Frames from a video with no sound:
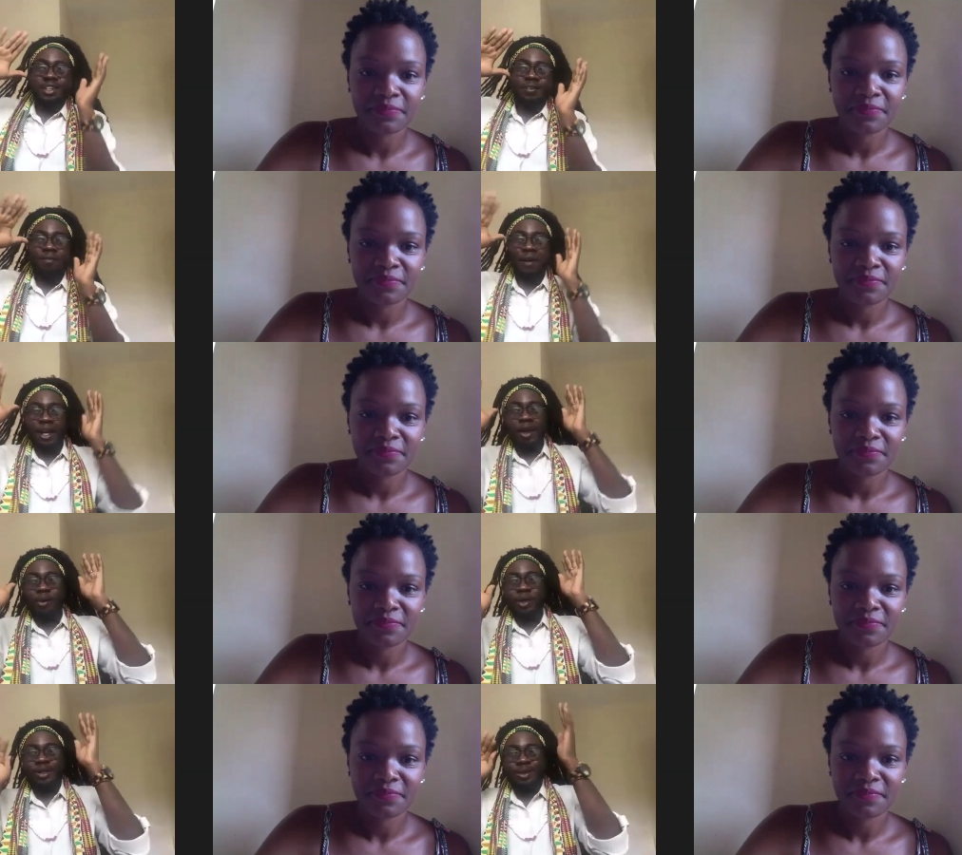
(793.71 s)
Speaker 1: find a way
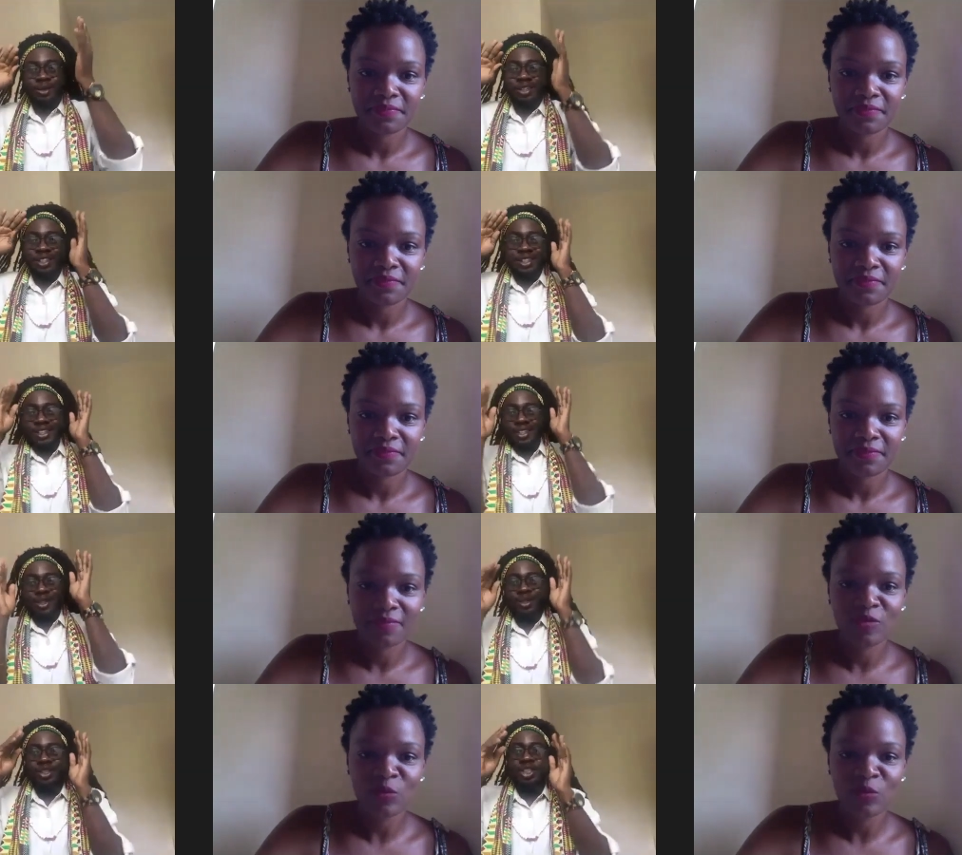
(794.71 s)
to, you
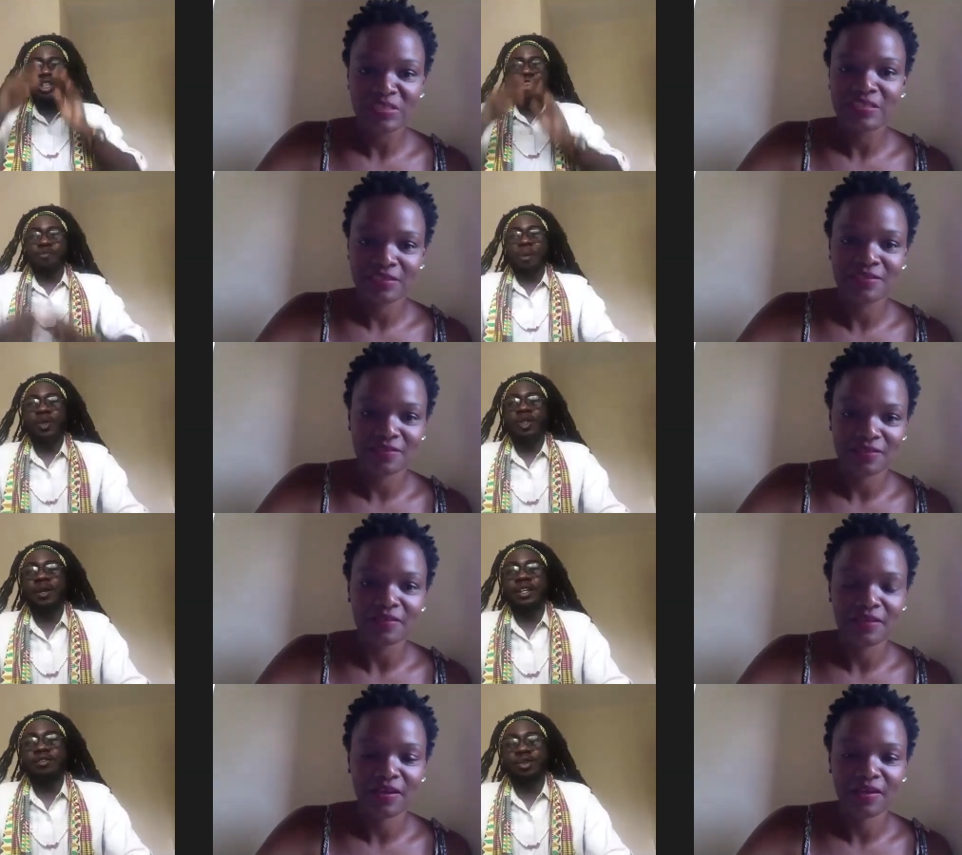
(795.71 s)
know, shift my
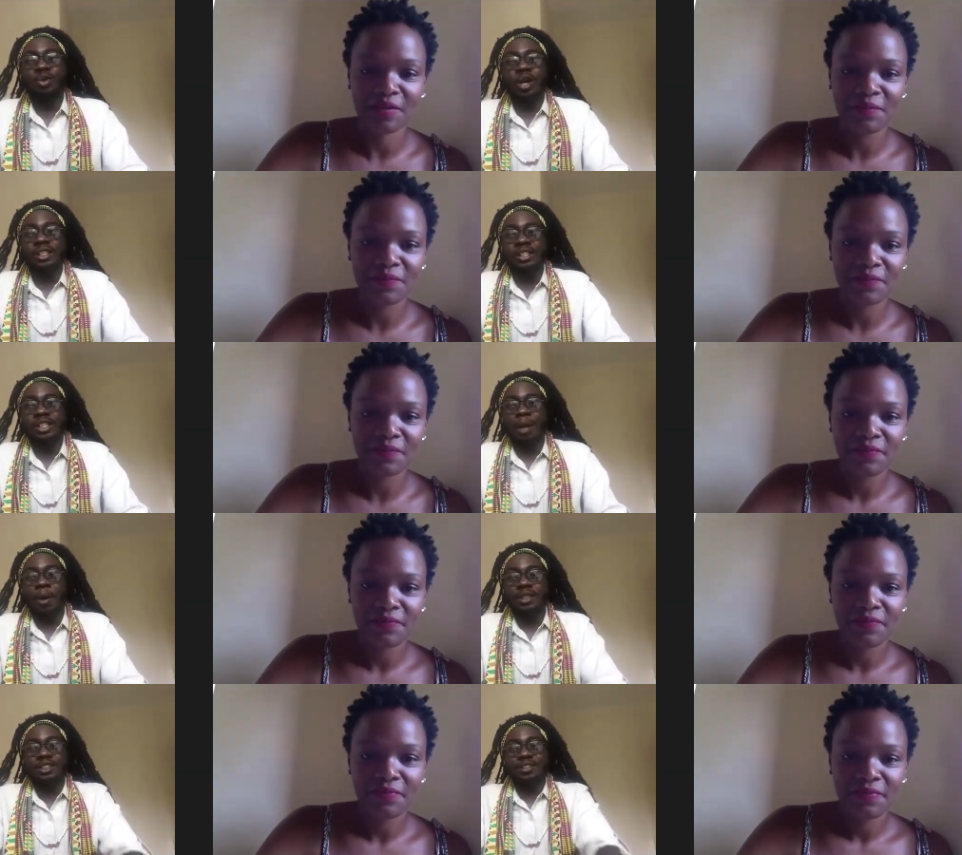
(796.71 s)
perspective to look at it
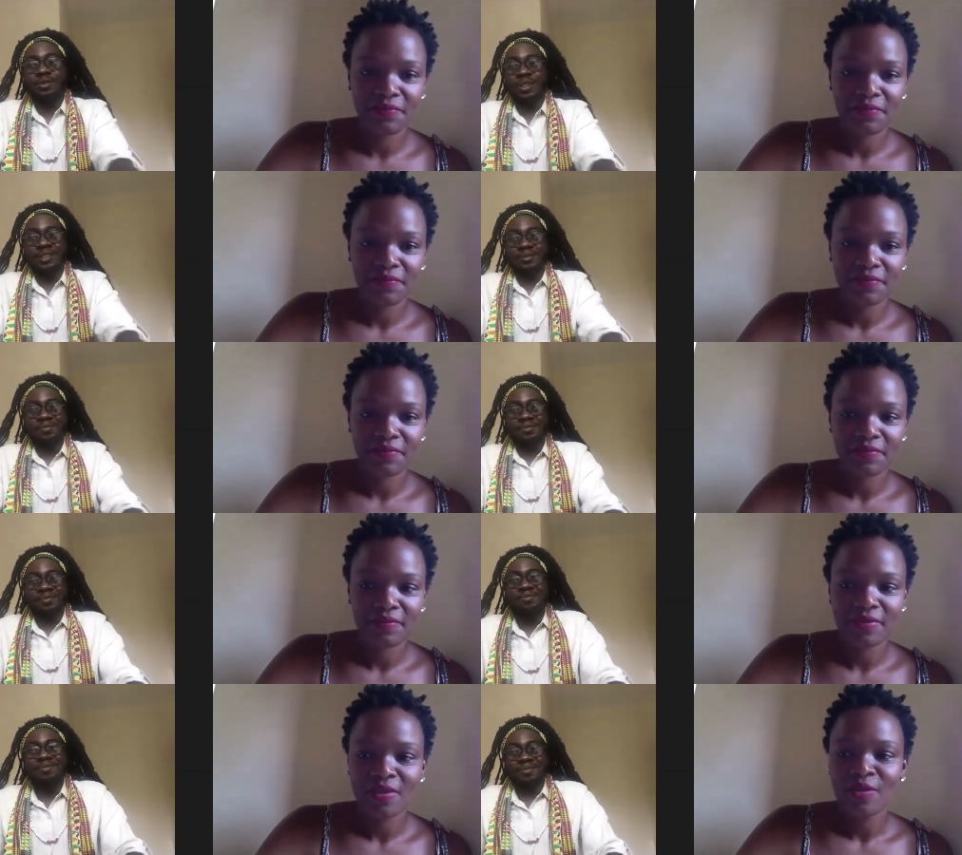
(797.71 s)
positively.
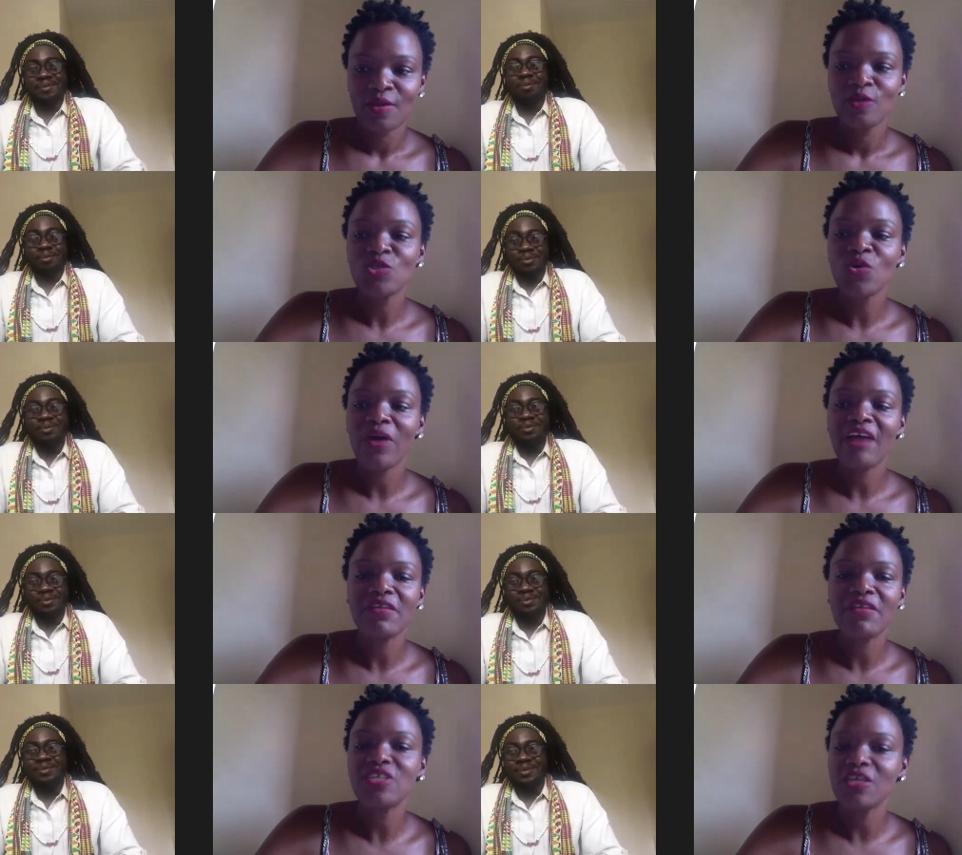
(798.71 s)
Speaker 2: So have it
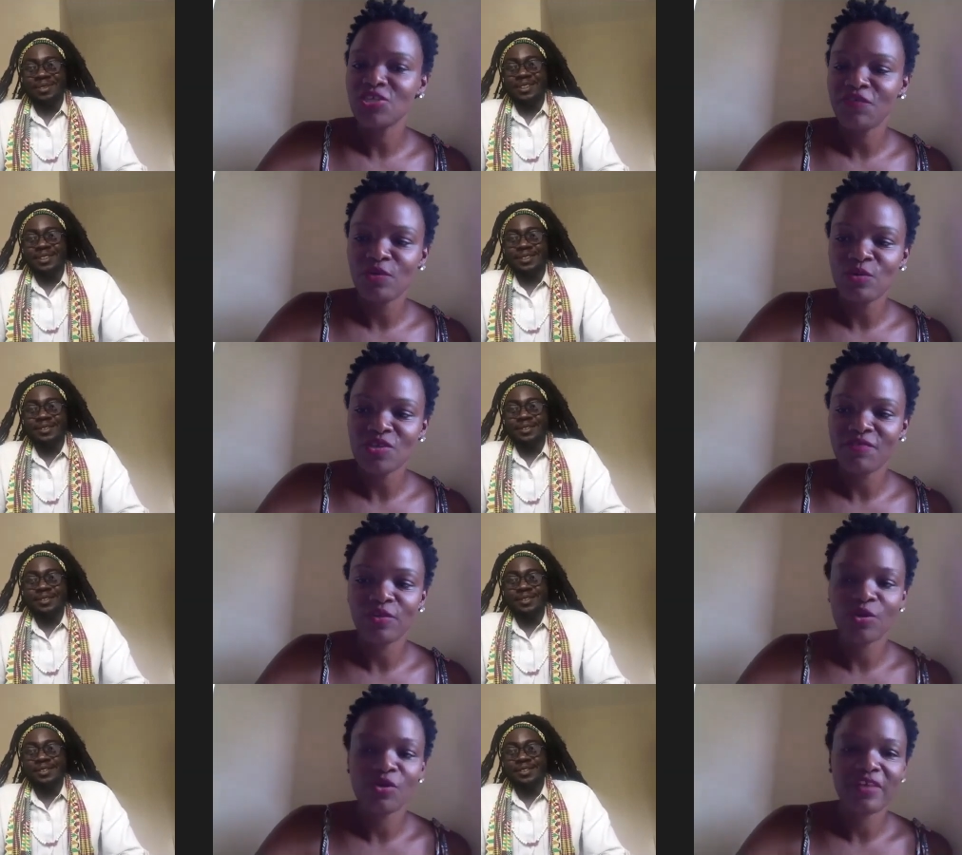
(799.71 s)
changed your views of
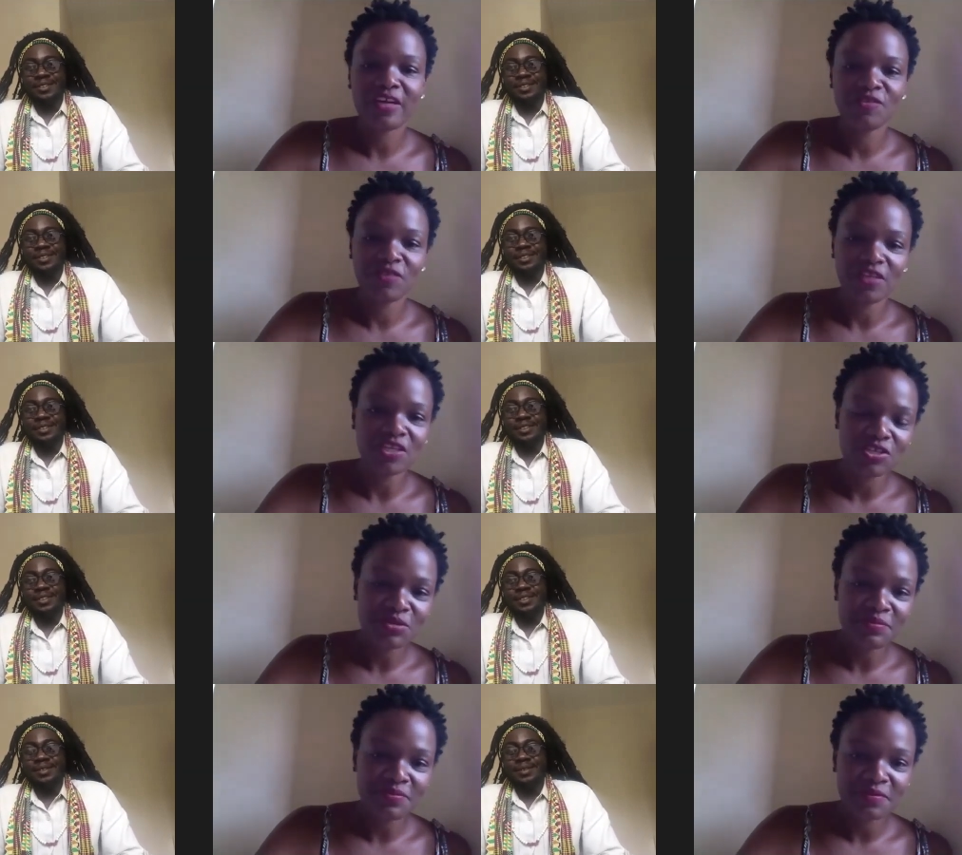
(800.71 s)
love and
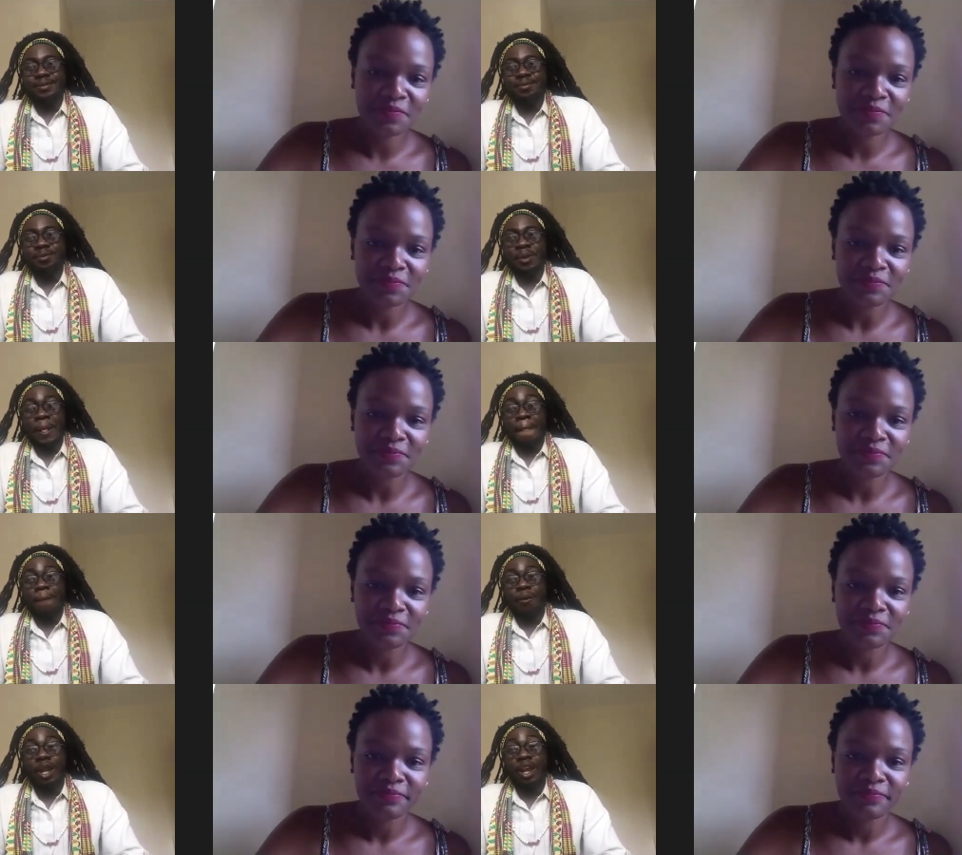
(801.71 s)
relationships?
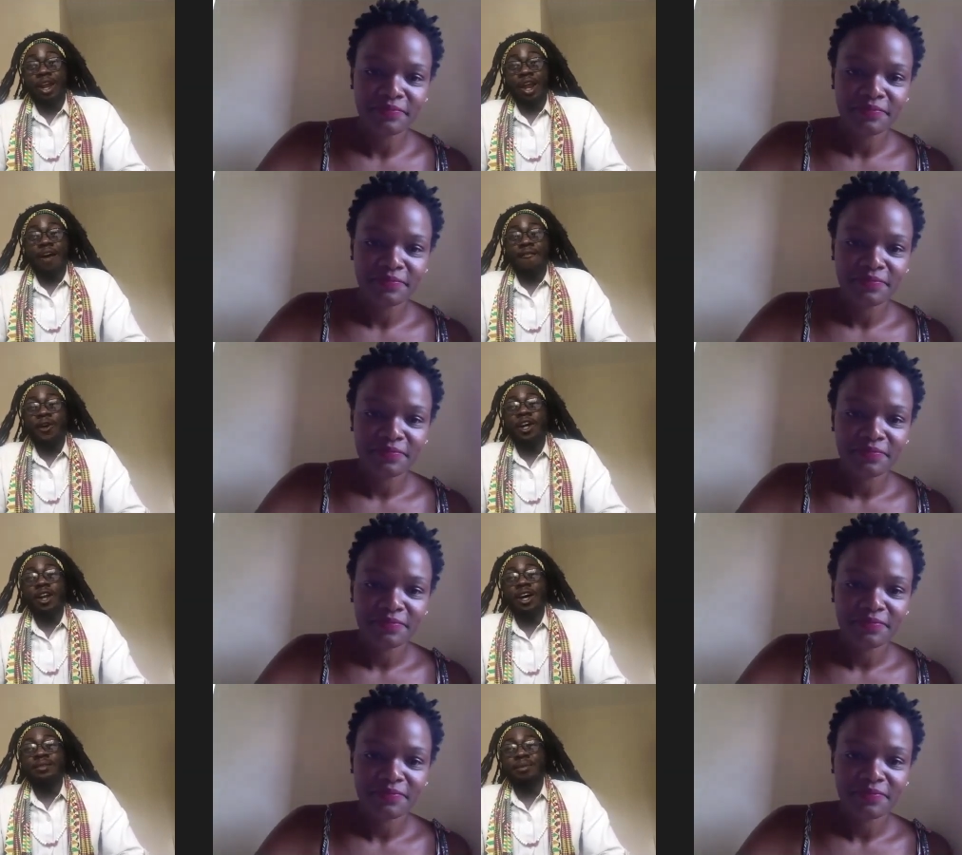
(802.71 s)
Speaker 1: Well, I, have learned a lot,